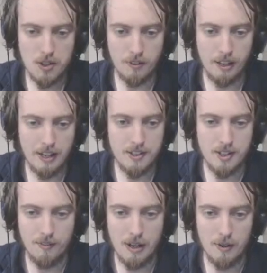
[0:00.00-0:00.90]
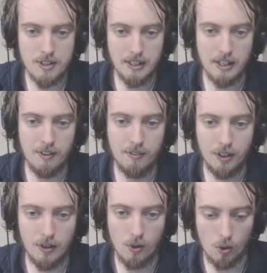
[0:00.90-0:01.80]
of that stuff now. Let's take that
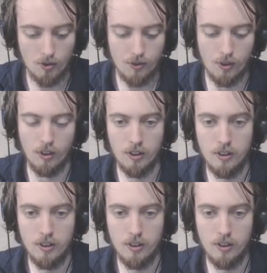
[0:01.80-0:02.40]
fucking awful